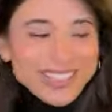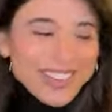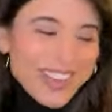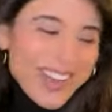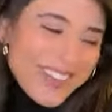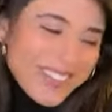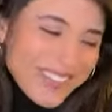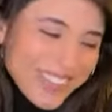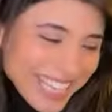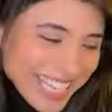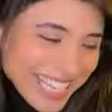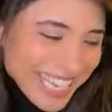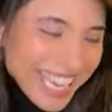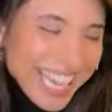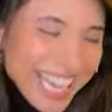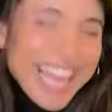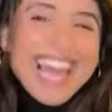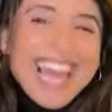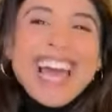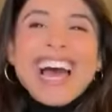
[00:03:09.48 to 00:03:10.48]
No, I'm kidding.
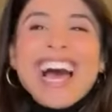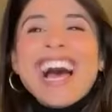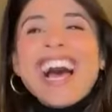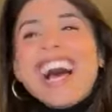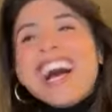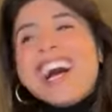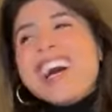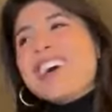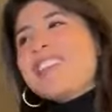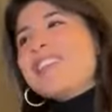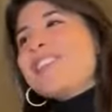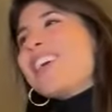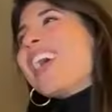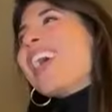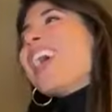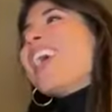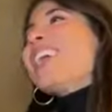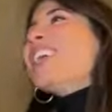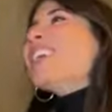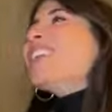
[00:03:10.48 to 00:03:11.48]
Um,
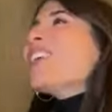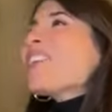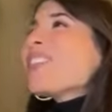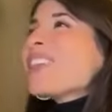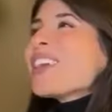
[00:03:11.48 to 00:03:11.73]
you know,